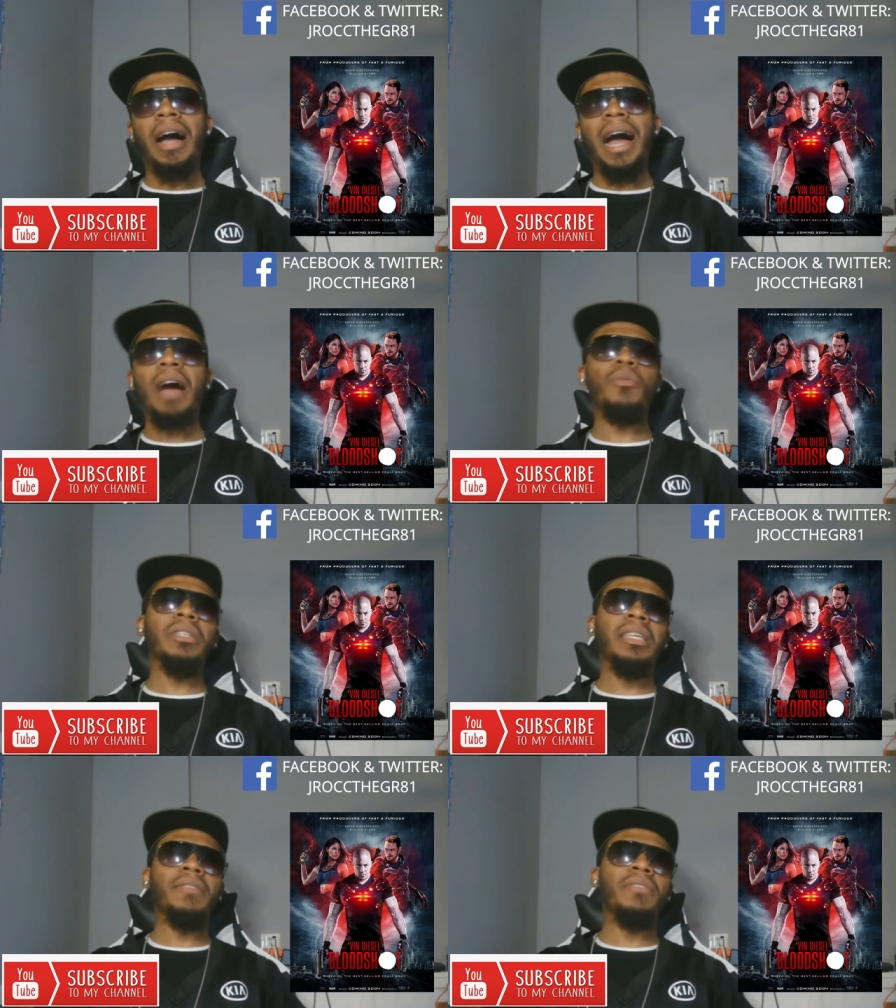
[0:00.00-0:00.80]
I
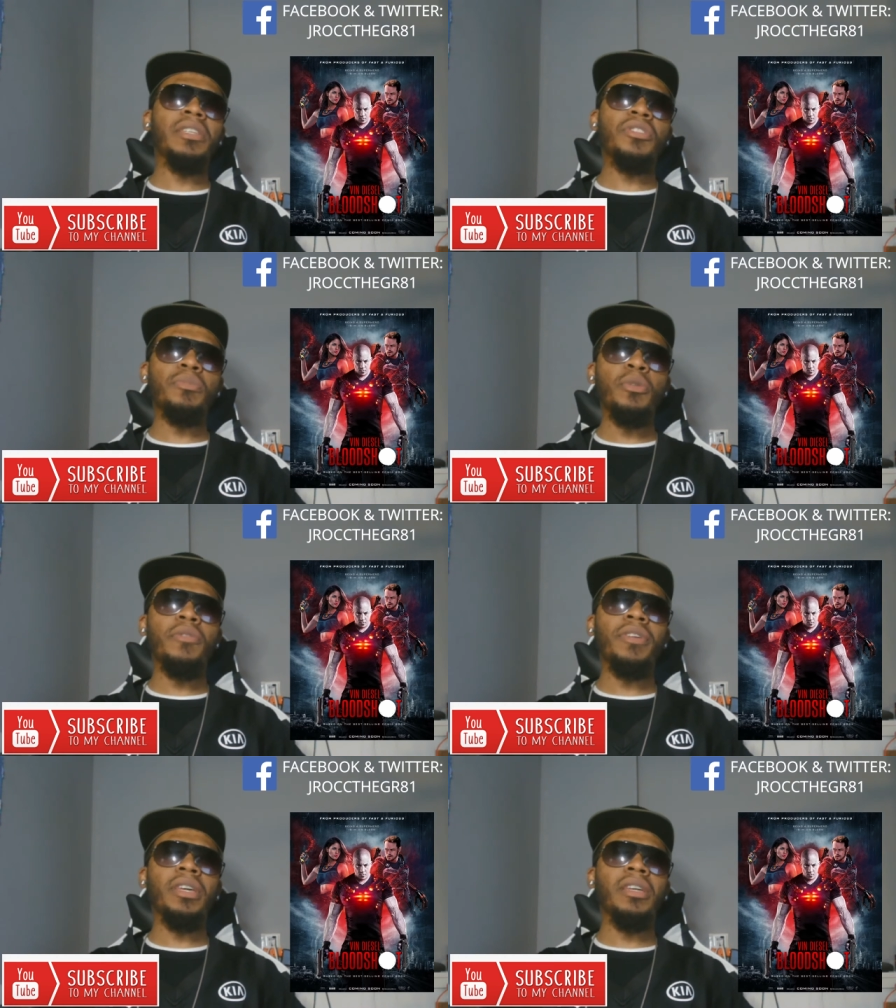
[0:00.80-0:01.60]
would give this
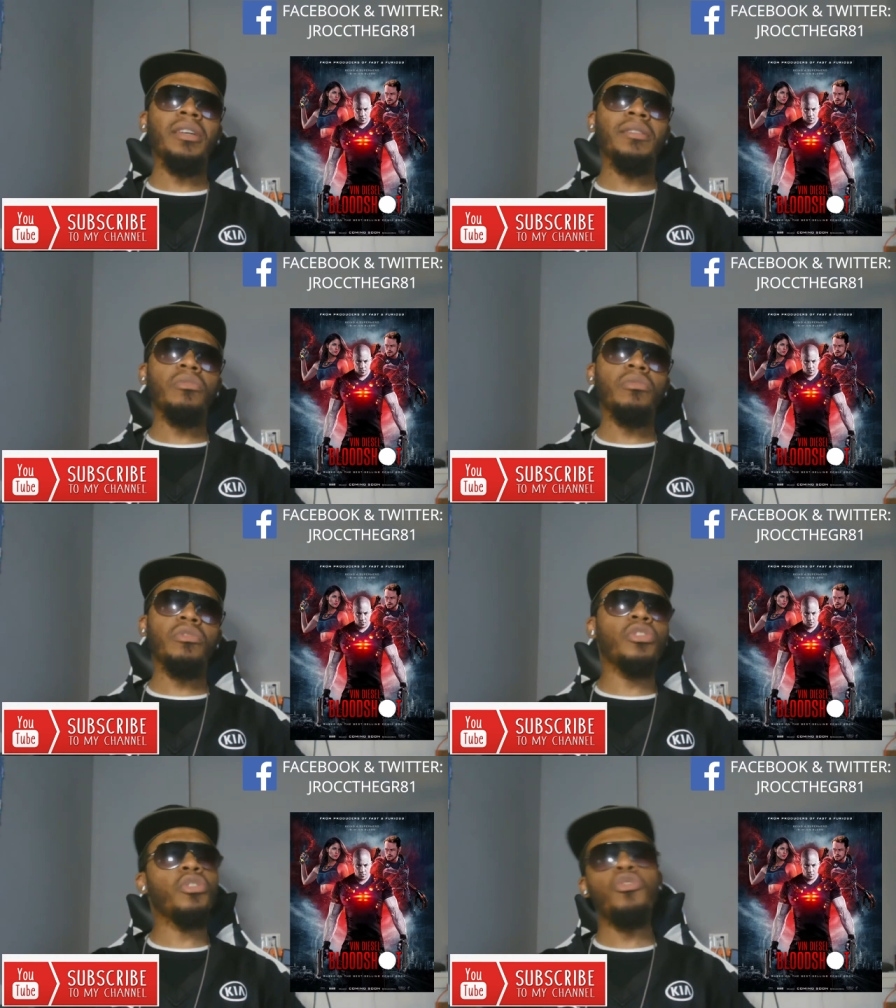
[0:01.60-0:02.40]
movie
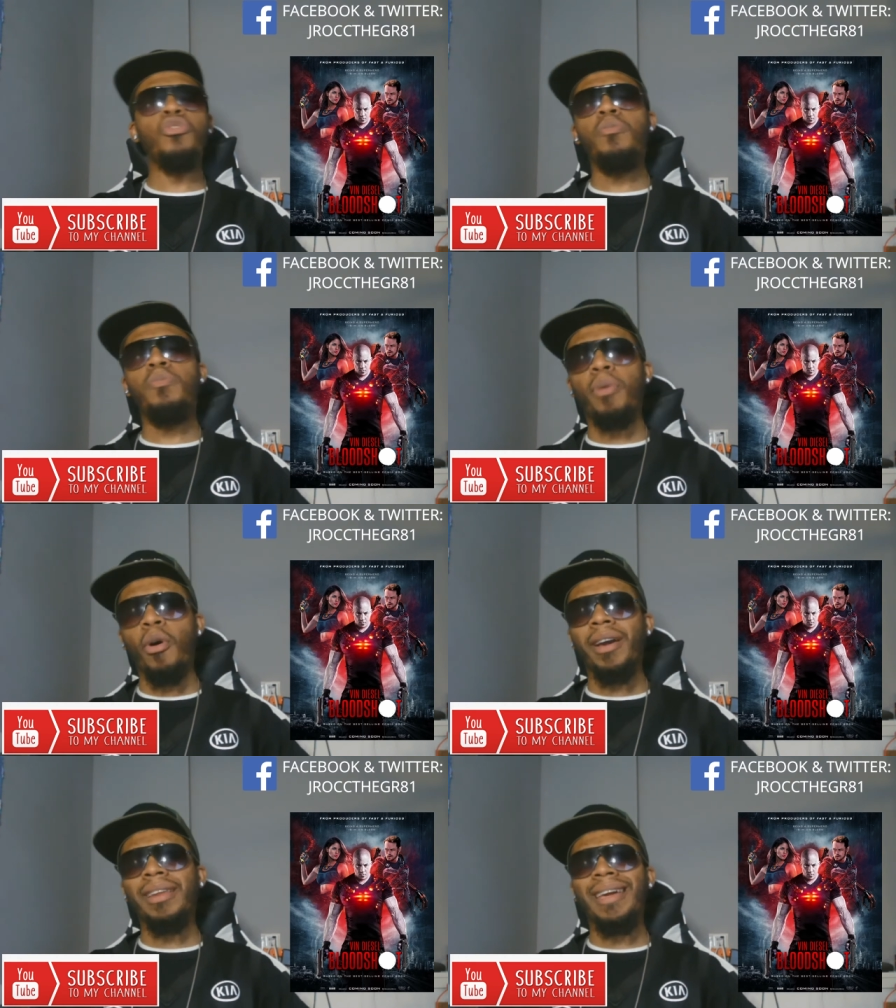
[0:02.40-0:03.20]

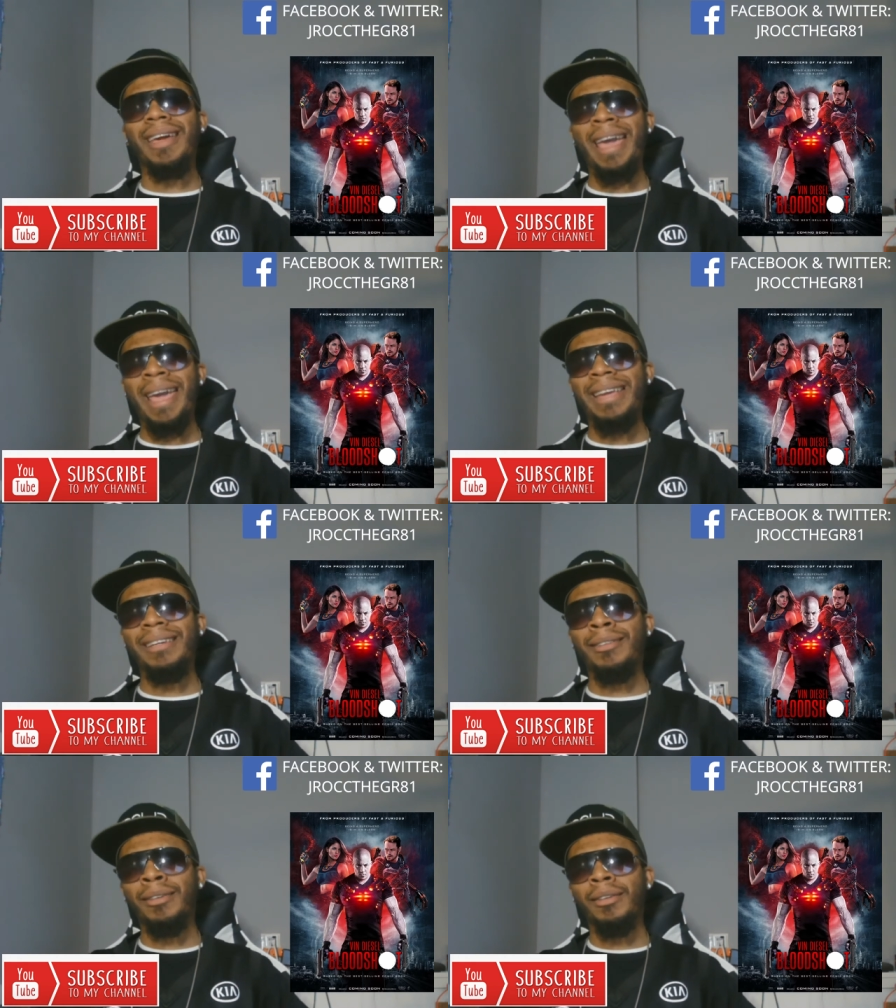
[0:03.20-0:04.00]
2.8
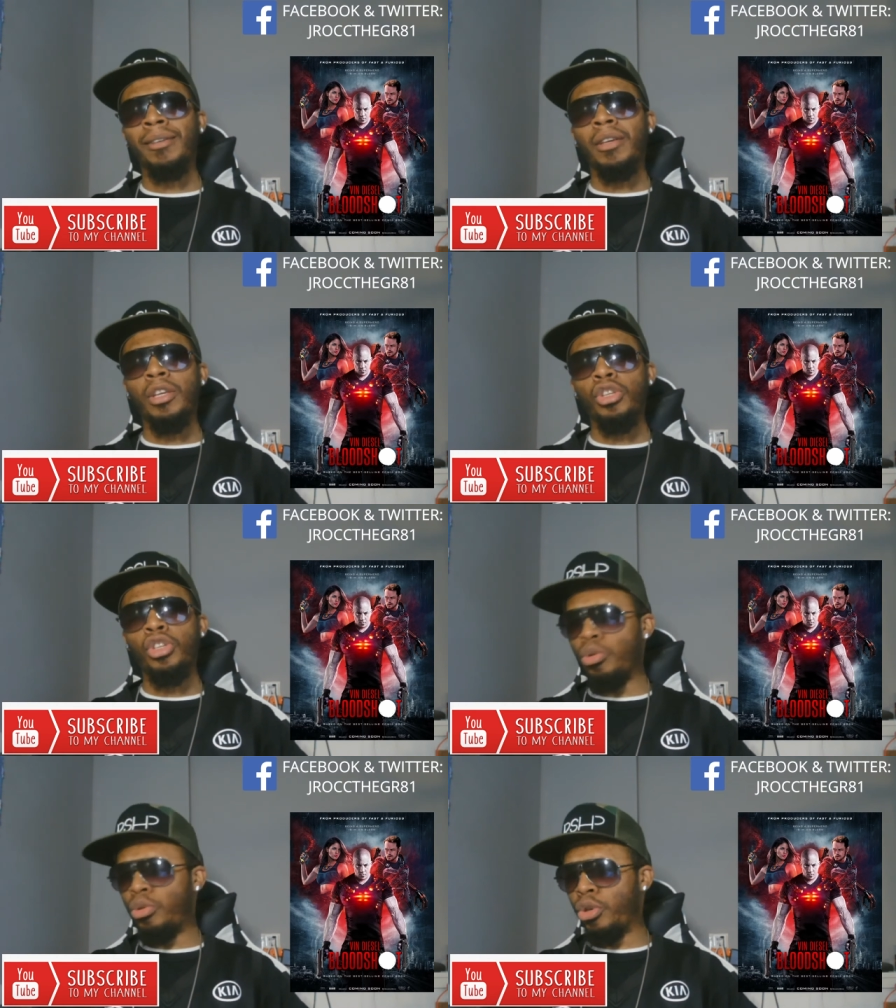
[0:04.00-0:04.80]

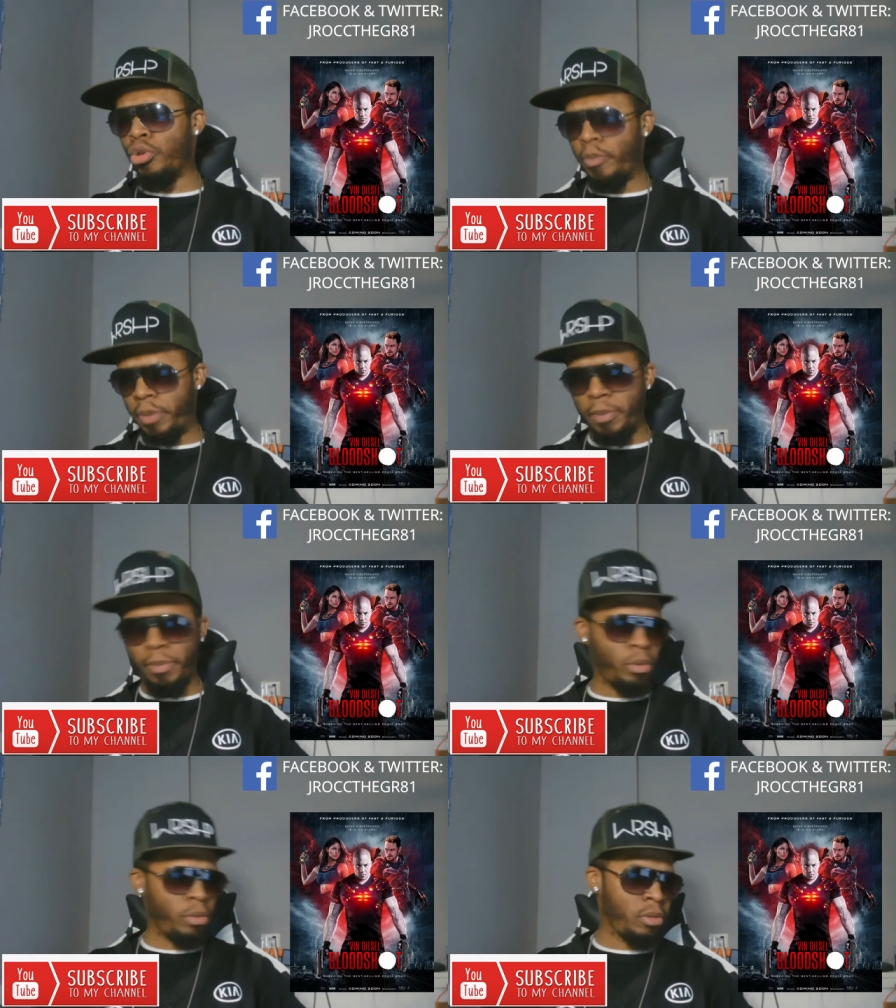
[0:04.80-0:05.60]
YouTube
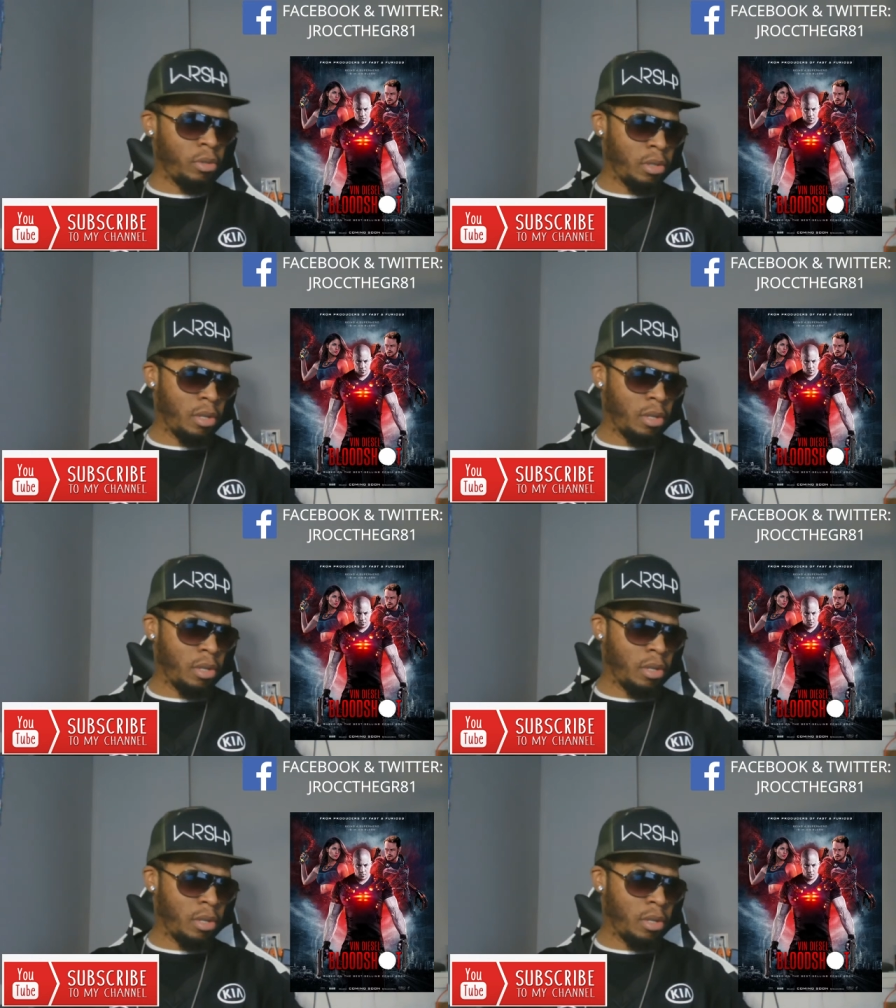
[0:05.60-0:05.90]
people's